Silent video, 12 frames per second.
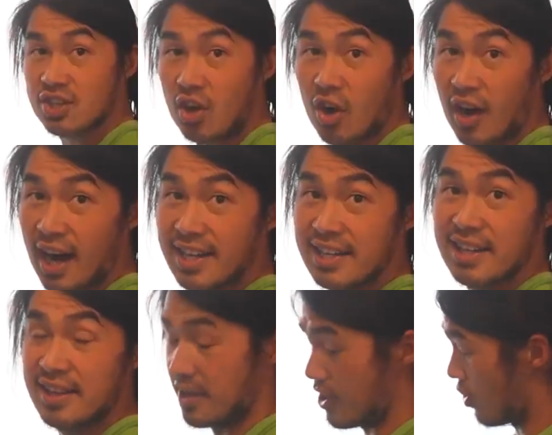Tie
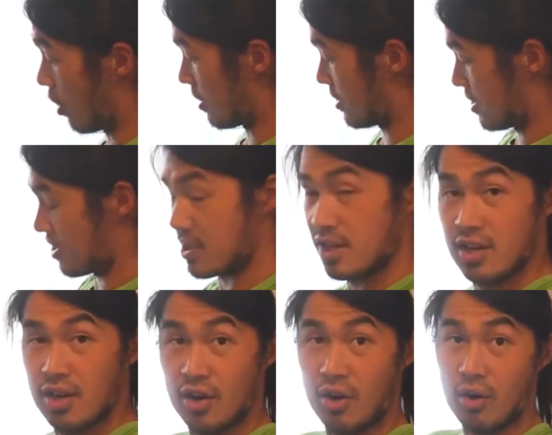the knots
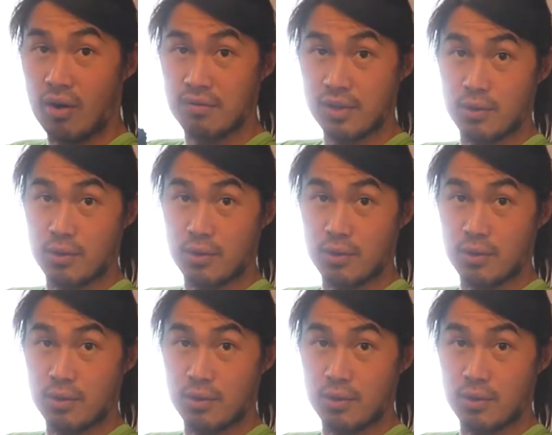of the